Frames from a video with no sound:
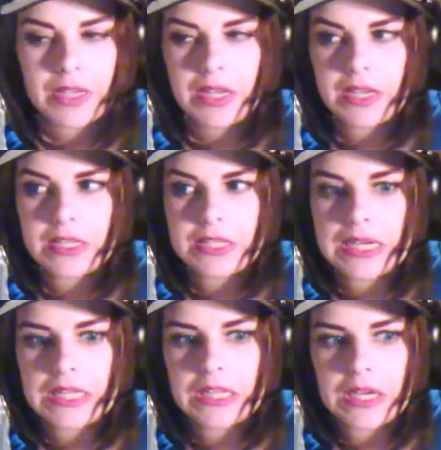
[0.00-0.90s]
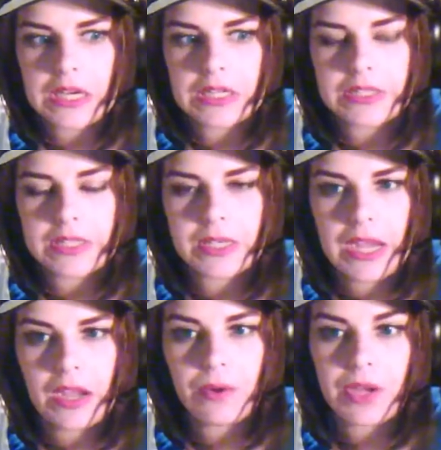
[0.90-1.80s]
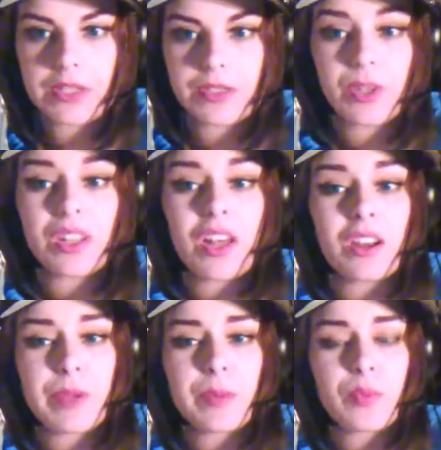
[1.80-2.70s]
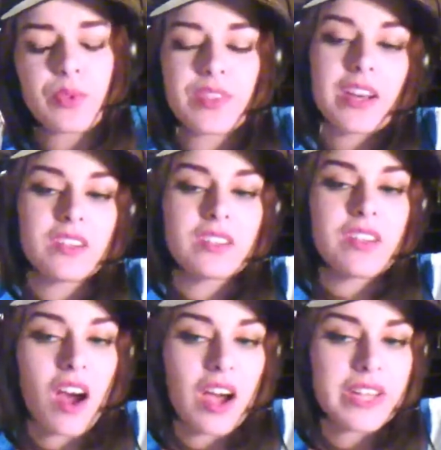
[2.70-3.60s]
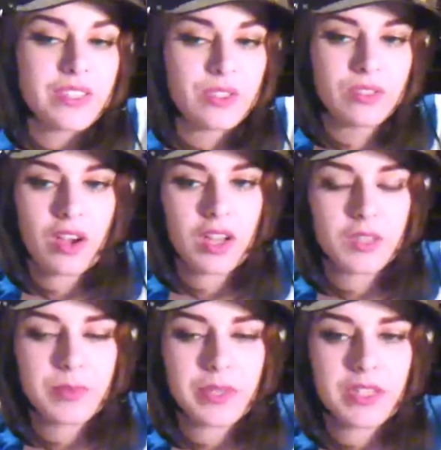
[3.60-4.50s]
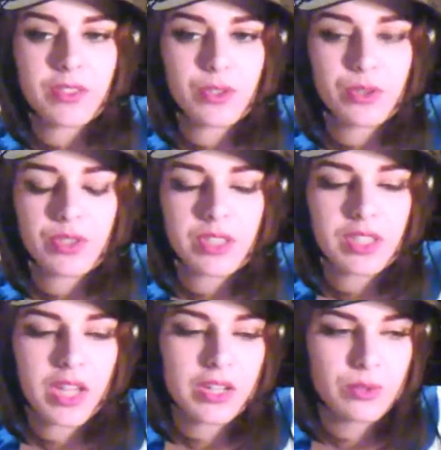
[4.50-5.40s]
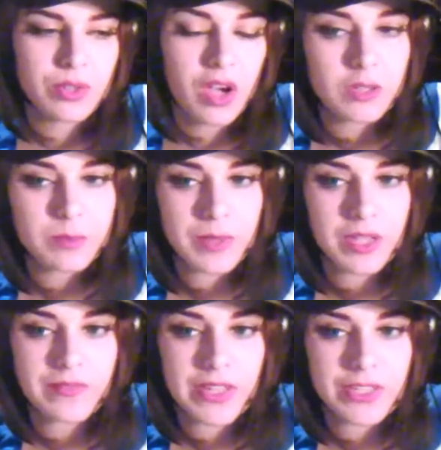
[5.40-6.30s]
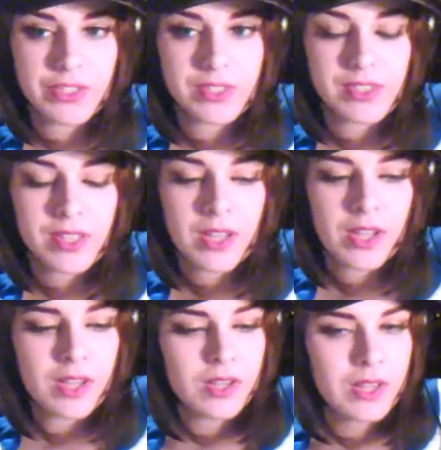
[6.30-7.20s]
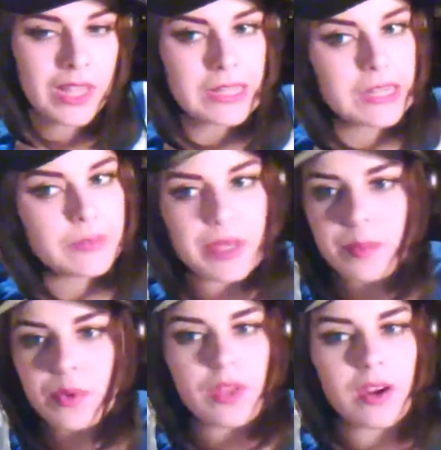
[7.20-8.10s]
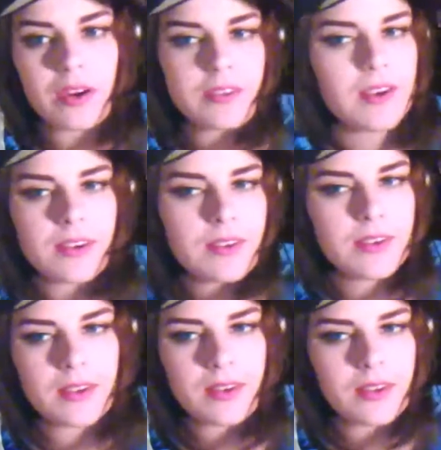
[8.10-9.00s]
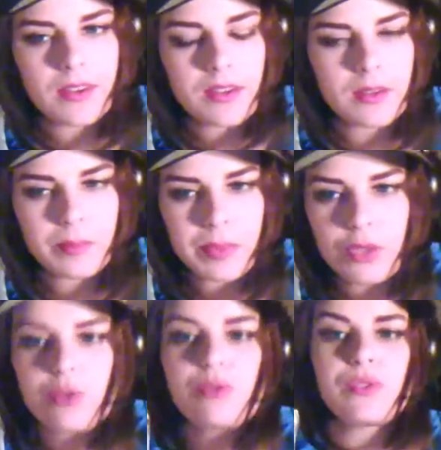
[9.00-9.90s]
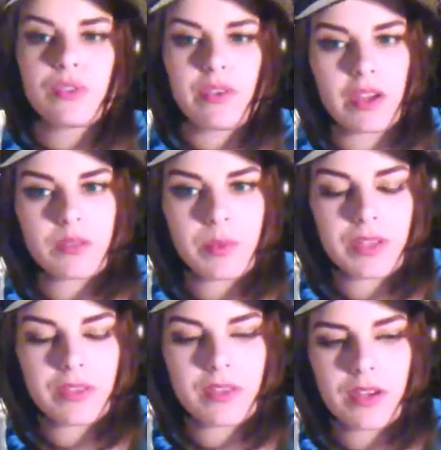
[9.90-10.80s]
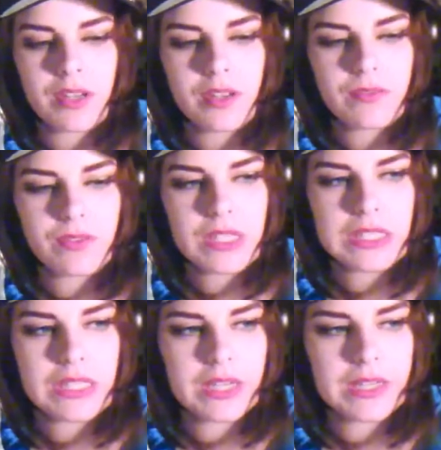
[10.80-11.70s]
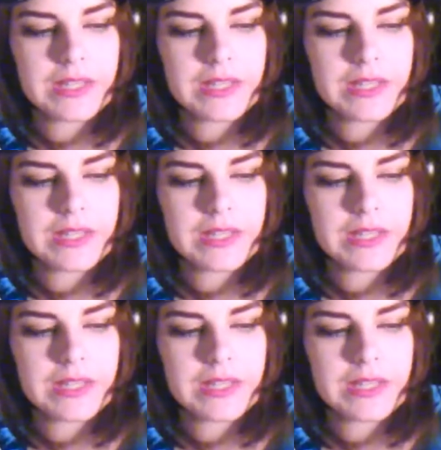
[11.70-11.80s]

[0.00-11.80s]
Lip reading: And I thought that, hey, okay, so a lot of people that are not into cosplay, because usually I go to cosplay conventions, a lot of people are not gonna be used to cosplay there, and I feel like